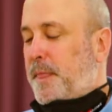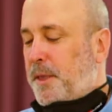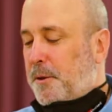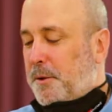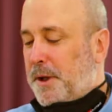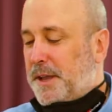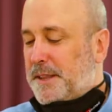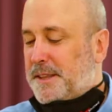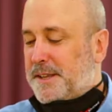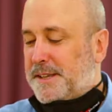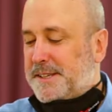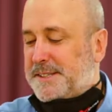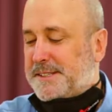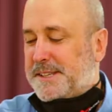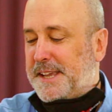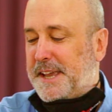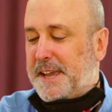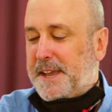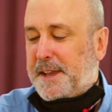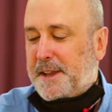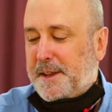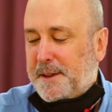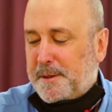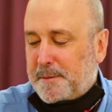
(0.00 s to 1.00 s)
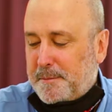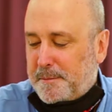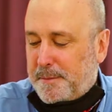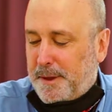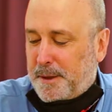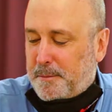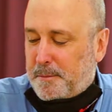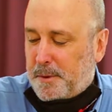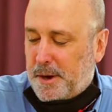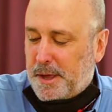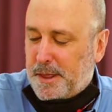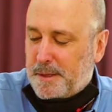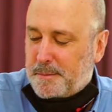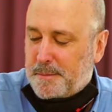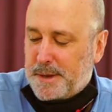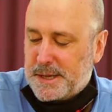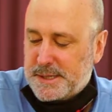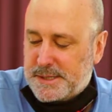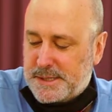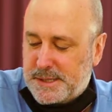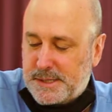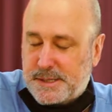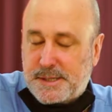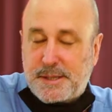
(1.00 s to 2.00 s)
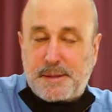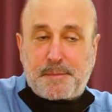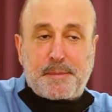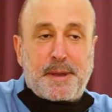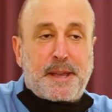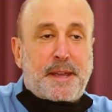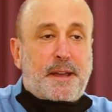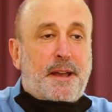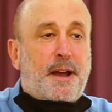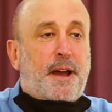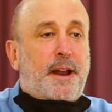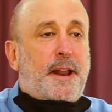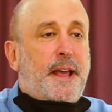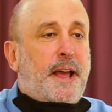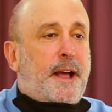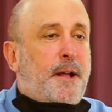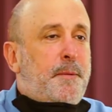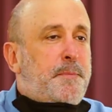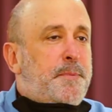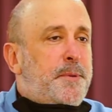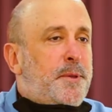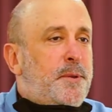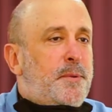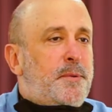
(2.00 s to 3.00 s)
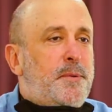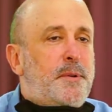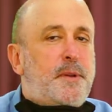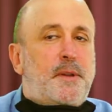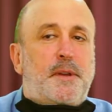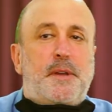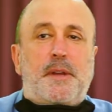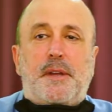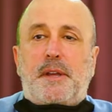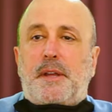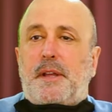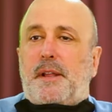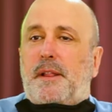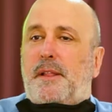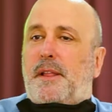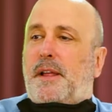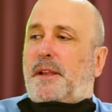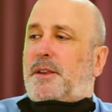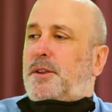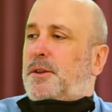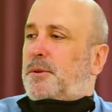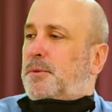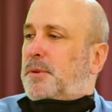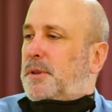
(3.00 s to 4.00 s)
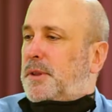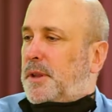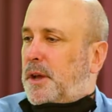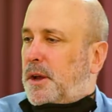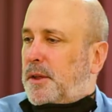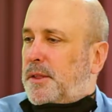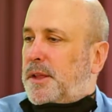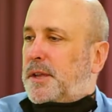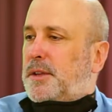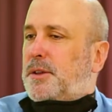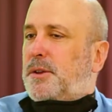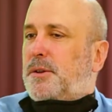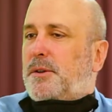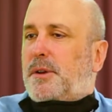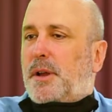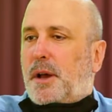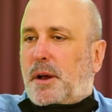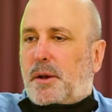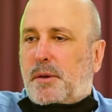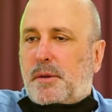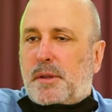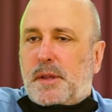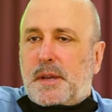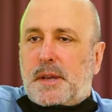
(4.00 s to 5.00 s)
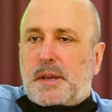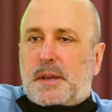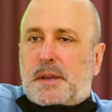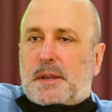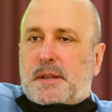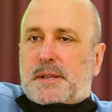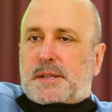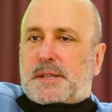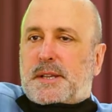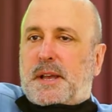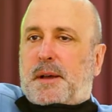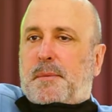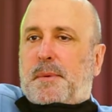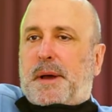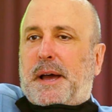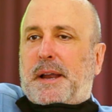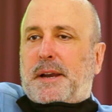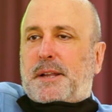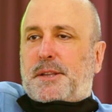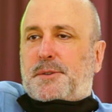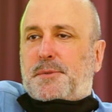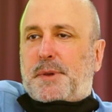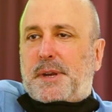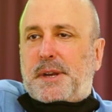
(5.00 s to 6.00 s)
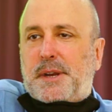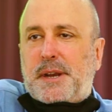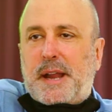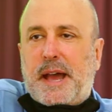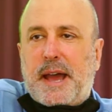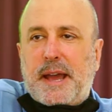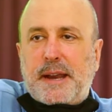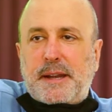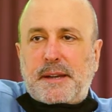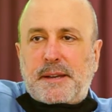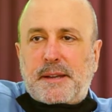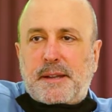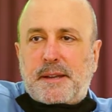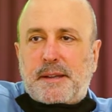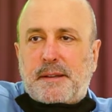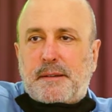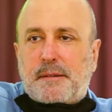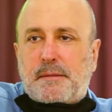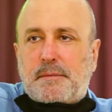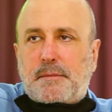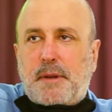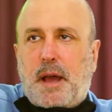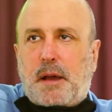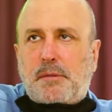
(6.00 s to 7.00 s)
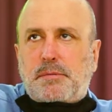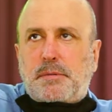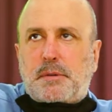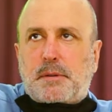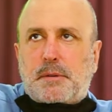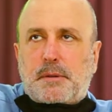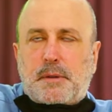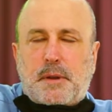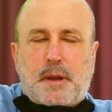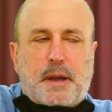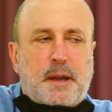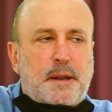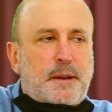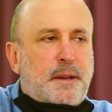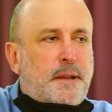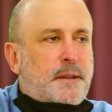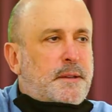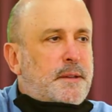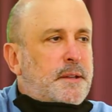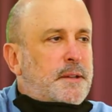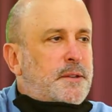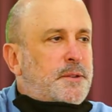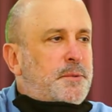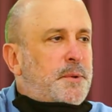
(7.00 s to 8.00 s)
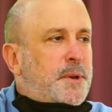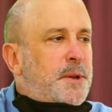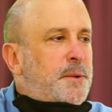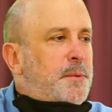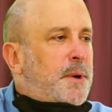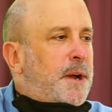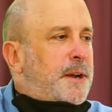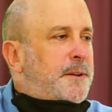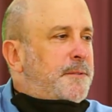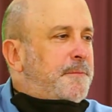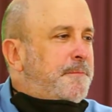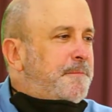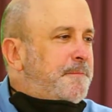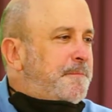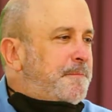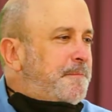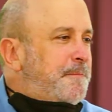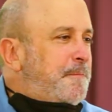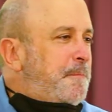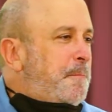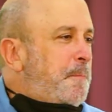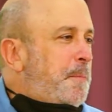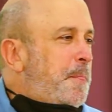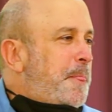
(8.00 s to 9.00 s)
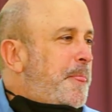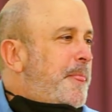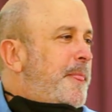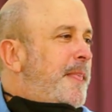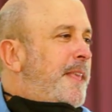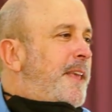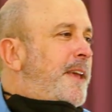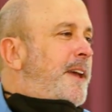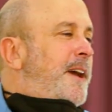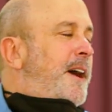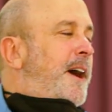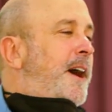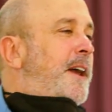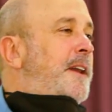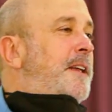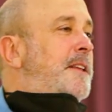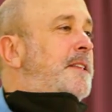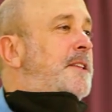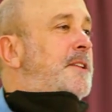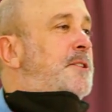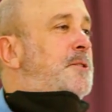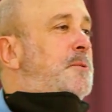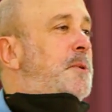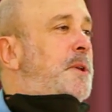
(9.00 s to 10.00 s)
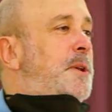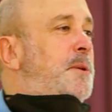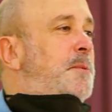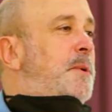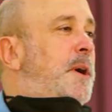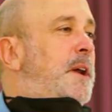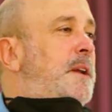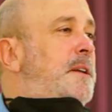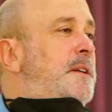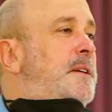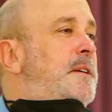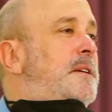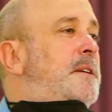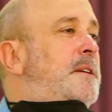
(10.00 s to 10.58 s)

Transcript: What they say, my brother, my sister, may God help you, that you will know that you know Psalm 129. No, 121. 121.